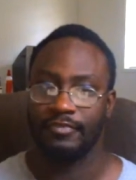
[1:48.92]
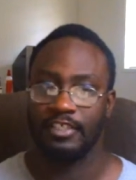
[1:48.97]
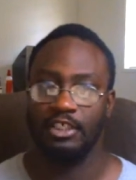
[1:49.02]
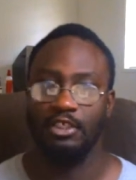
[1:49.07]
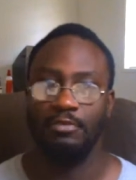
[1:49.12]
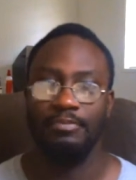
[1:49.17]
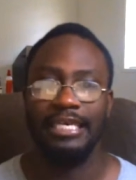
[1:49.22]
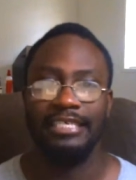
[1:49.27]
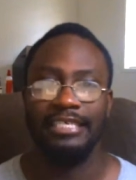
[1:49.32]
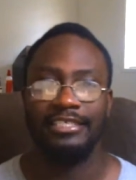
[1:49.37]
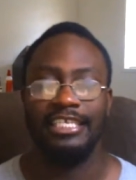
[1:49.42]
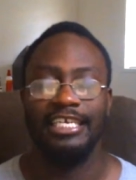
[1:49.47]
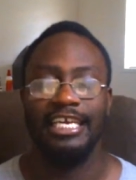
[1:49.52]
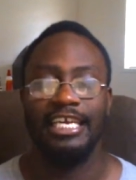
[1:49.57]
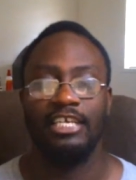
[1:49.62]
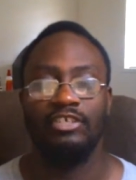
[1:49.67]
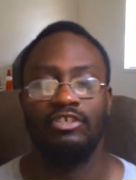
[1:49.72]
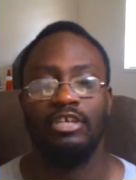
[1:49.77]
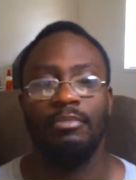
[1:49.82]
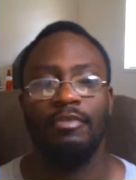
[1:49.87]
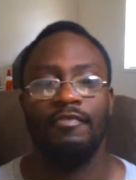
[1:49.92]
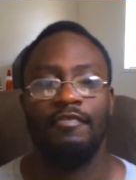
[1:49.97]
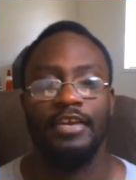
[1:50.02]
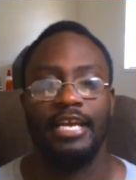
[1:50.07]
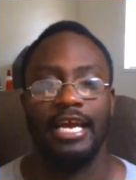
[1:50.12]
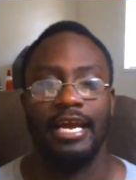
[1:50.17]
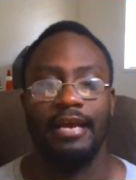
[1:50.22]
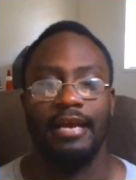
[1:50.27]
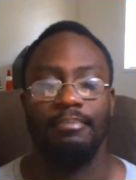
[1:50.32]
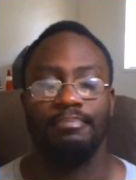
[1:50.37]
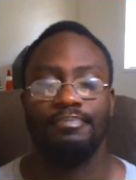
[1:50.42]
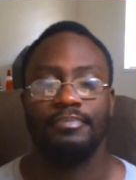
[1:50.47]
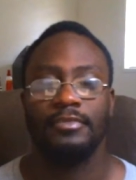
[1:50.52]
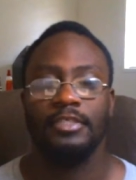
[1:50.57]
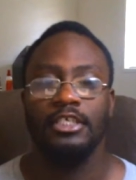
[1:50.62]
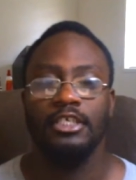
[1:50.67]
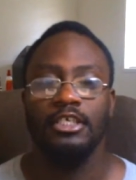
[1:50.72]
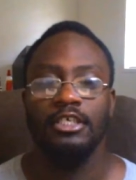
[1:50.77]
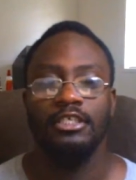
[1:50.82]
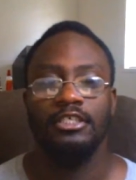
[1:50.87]
You basically get in trouble for that.
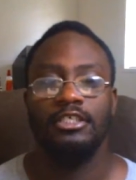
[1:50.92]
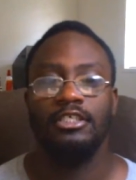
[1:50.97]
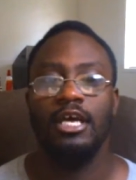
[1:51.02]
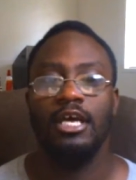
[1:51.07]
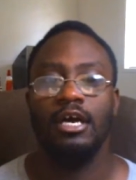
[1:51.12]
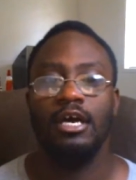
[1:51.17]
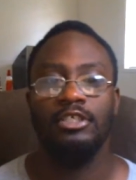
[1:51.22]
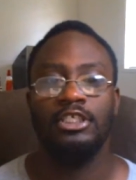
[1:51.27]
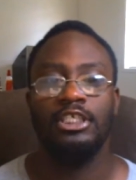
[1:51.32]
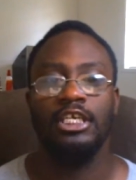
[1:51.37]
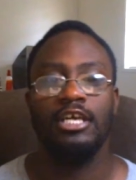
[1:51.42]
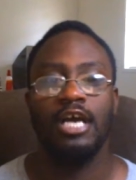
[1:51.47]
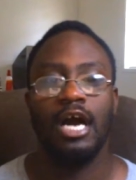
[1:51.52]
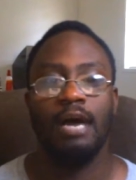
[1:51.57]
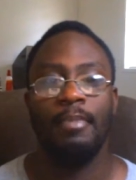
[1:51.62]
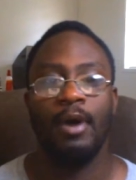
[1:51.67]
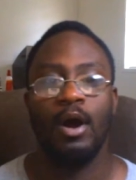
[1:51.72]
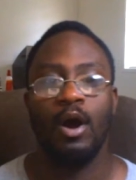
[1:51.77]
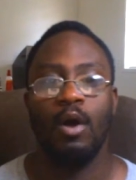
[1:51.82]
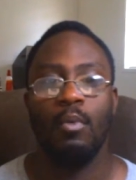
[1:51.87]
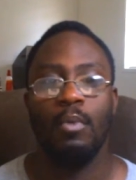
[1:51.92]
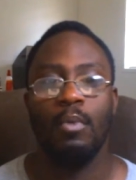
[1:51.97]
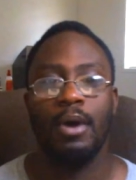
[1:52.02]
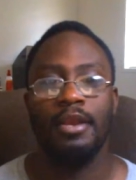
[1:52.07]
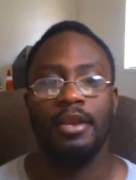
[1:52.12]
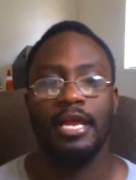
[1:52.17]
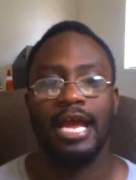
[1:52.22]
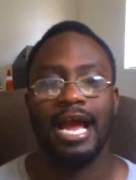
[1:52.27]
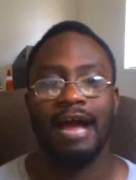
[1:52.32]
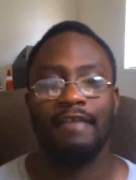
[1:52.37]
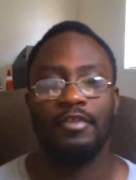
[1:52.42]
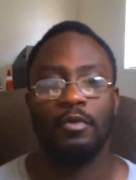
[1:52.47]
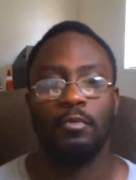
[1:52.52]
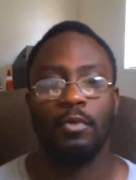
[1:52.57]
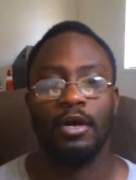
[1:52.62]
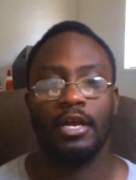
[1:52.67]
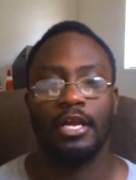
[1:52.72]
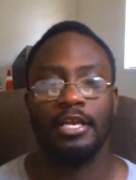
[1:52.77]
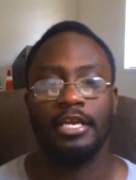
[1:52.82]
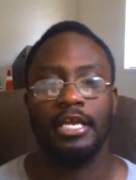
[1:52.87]
So she come home one day after
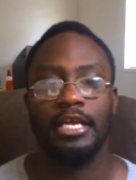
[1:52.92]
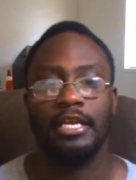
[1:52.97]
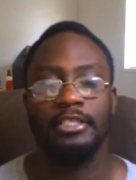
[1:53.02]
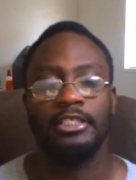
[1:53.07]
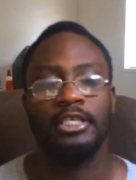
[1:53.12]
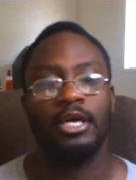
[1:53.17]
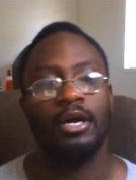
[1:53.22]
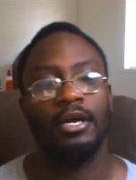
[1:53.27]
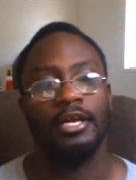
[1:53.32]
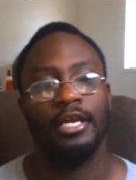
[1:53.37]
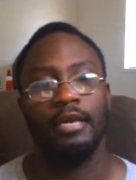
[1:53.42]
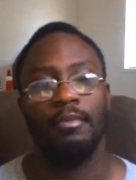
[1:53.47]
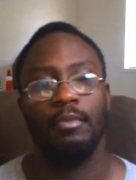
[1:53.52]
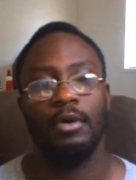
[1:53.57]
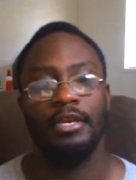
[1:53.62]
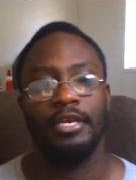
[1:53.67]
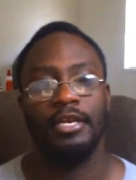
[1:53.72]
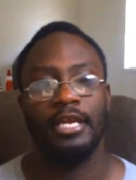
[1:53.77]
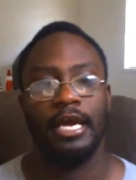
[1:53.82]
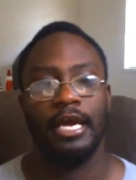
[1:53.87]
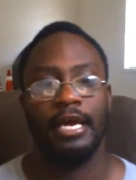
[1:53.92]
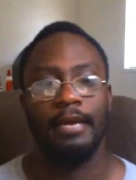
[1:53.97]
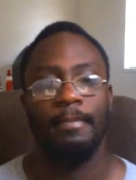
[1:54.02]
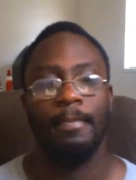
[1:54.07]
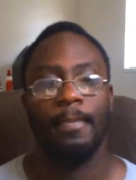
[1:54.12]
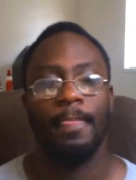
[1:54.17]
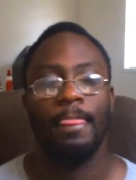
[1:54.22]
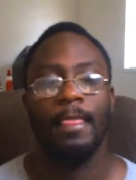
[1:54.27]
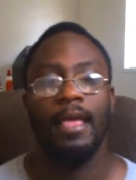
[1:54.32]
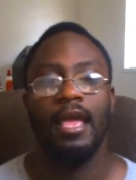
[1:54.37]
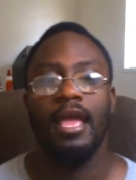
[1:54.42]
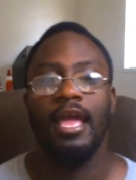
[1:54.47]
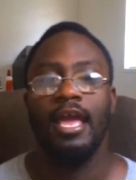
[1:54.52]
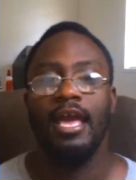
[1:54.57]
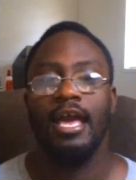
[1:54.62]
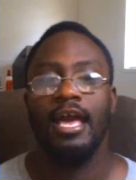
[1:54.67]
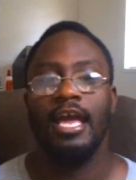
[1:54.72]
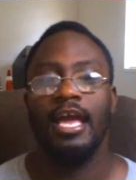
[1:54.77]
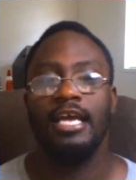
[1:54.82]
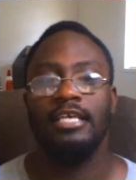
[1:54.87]
working in a Target one day,
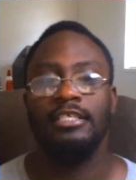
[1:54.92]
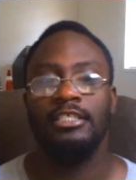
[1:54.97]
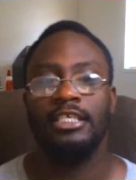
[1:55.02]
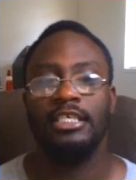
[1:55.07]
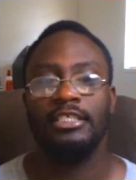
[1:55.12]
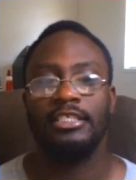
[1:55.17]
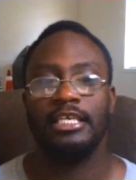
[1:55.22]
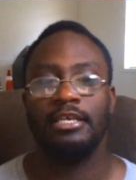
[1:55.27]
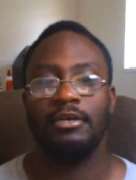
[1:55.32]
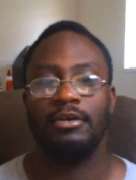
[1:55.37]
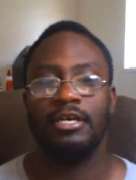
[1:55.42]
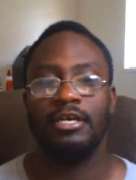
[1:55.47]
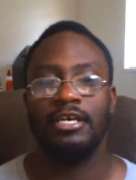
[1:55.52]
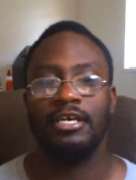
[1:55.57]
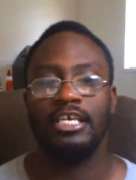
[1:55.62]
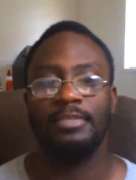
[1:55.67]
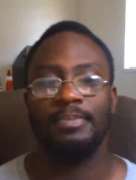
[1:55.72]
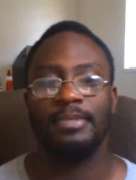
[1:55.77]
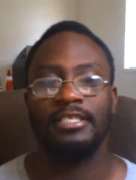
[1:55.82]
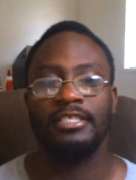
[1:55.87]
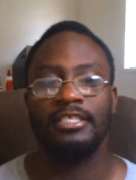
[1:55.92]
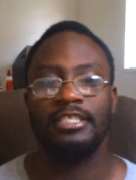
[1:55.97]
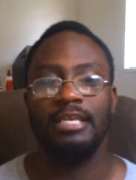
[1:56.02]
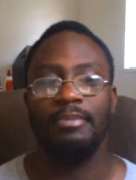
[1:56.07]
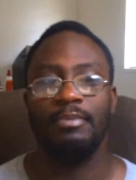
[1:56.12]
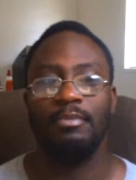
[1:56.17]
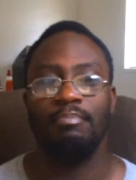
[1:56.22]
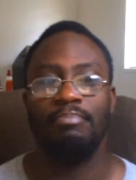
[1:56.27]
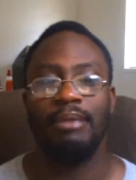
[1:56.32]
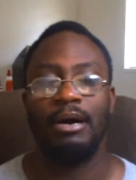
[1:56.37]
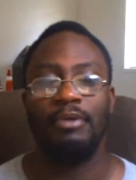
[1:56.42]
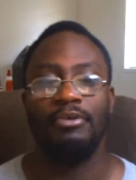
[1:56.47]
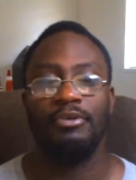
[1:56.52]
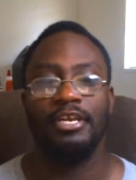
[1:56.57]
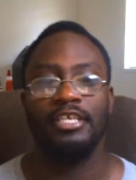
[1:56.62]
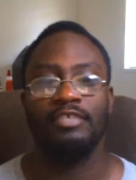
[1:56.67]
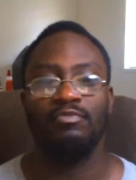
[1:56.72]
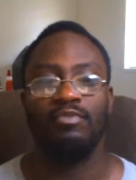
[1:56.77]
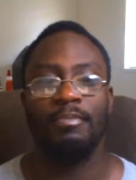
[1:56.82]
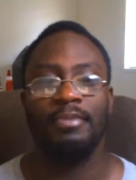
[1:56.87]
and she see her husband sleeping,
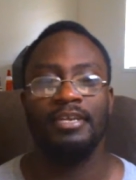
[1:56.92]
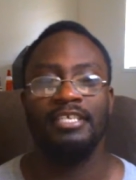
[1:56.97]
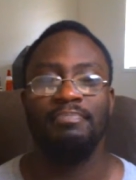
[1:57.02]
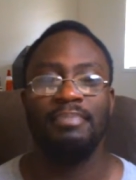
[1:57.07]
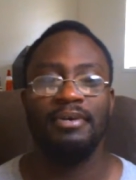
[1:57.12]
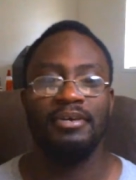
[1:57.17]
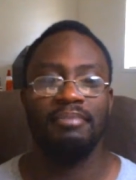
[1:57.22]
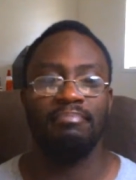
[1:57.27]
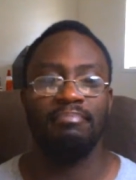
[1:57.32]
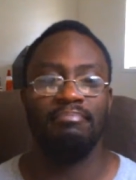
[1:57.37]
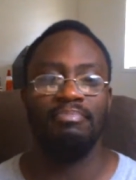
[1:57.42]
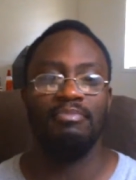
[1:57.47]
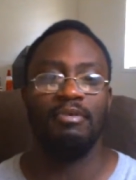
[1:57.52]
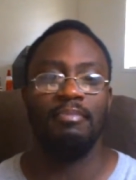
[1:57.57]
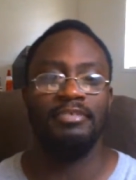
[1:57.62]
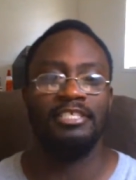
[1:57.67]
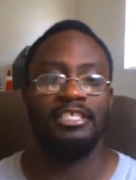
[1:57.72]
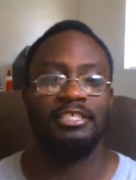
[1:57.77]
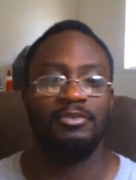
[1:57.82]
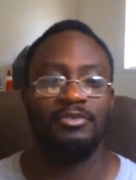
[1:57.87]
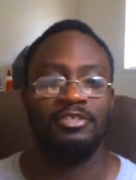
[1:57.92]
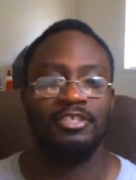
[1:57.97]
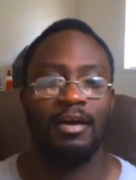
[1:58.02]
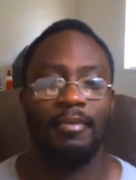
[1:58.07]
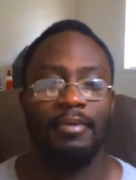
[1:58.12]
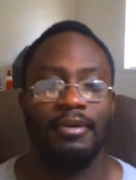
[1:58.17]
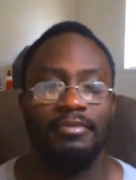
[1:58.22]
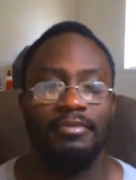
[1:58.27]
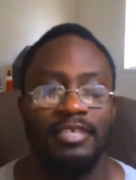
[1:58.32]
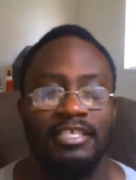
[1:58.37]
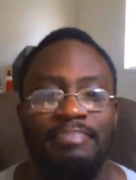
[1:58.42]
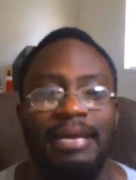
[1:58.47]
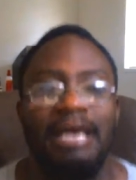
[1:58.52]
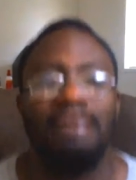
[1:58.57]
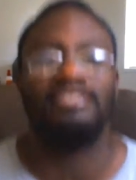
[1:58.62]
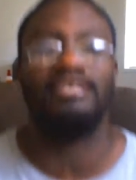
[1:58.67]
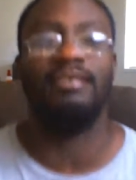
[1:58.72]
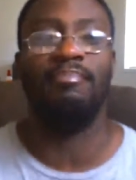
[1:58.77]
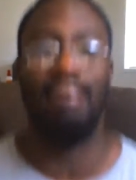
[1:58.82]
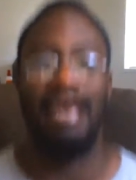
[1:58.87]
boning this woman. This woman just on top of him, just
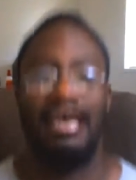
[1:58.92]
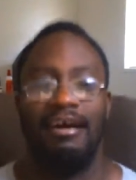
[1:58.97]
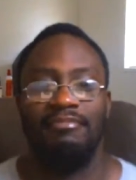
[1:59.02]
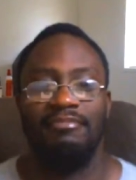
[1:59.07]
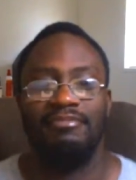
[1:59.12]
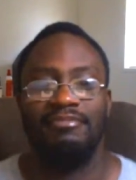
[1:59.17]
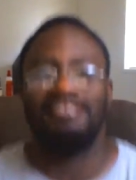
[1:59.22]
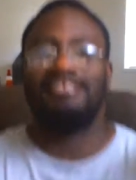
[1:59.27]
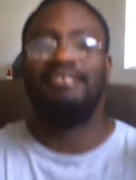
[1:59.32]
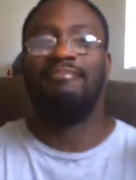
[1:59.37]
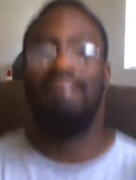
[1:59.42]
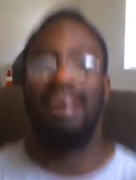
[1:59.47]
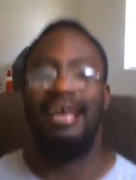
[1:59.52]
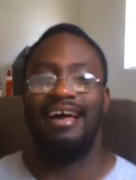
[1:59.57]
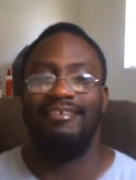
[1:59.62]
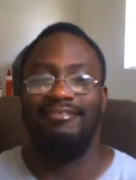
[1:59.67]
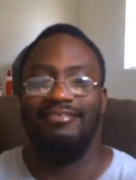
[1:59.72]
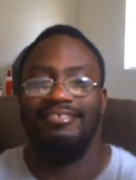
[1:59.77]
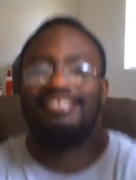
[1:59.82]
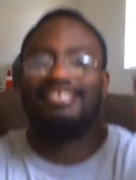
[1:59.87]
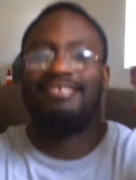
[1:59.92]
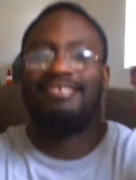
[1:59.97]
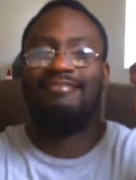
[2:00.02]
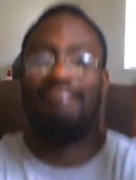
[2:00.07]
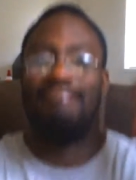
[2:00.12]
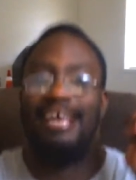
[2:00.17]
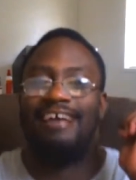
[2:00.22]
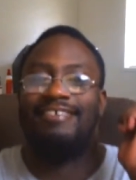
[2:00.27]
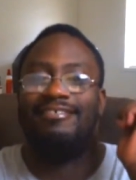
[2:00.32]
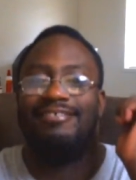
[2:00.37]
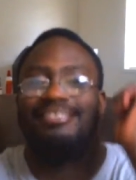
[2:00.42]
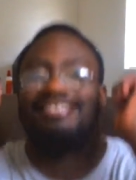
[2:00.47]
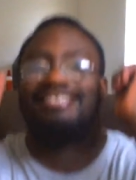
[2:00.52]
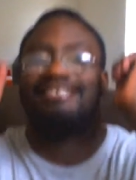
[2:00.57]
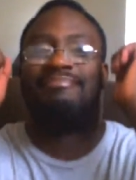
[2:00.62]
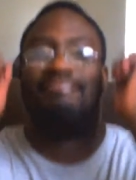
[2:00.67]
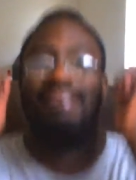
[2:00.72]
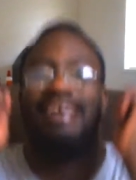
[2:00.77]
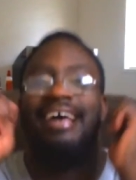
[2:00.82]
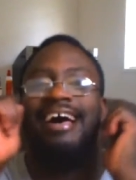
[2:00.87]
bouncing, bounce, bounce,
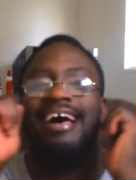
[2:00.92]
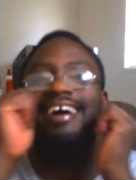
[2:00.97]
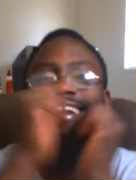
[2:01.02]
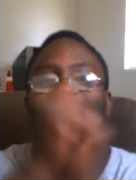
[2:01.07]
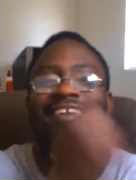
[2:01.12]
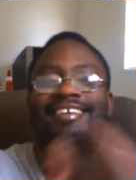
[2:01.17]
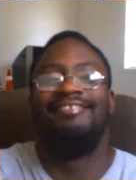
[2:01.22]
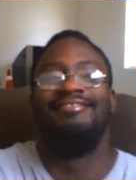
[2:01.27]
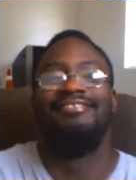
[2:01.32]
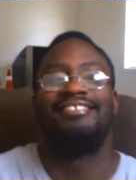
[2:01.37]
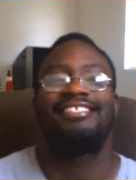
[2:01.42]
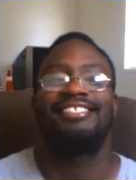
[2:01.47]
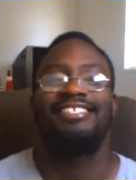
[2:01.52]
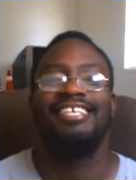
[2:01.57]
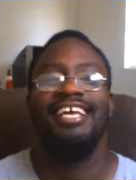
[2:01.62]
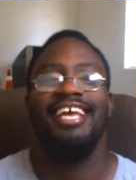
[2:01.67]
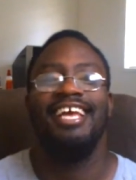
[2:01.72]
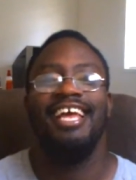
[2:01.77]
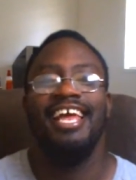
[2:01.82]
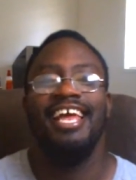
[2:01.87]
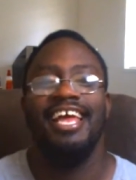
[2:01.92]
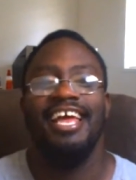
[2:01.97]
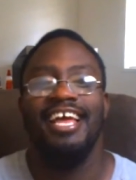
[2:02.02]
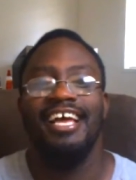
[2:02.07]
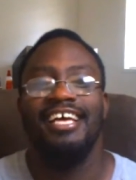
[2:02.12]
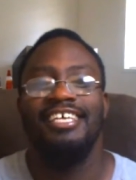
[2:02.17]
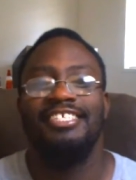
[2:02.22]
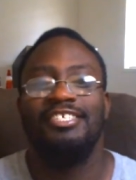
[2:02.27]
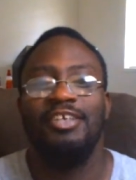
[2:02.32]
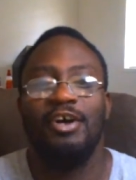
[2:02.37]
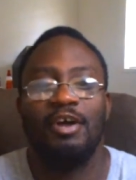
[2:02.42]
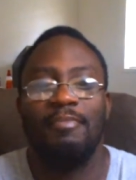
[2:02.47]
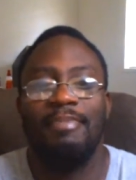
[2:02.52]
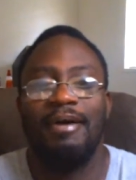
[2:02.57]
bounce, bounce. Talk